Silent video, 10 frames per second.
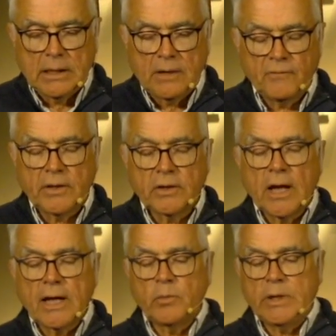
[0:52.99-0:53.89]
Our Father
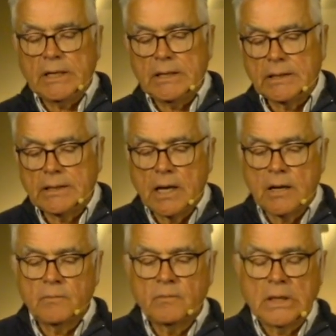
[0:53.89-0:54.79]
God, we
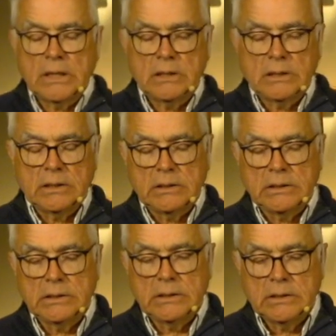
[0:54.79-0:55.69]
come
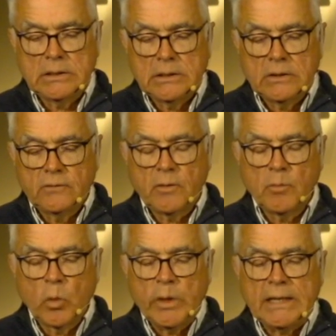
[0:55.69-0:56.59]

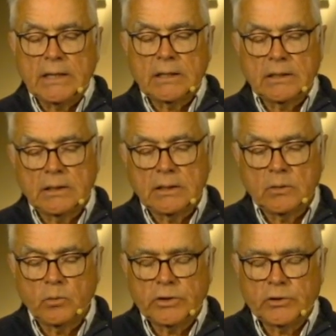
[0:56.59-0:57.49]
from a week
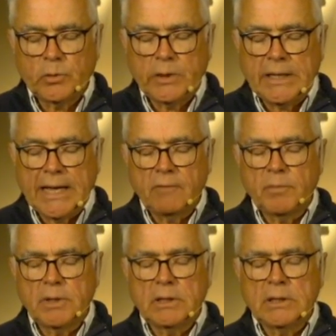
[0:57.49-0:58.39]
in which we
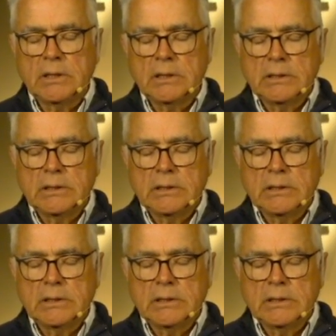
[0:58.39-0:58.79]
have been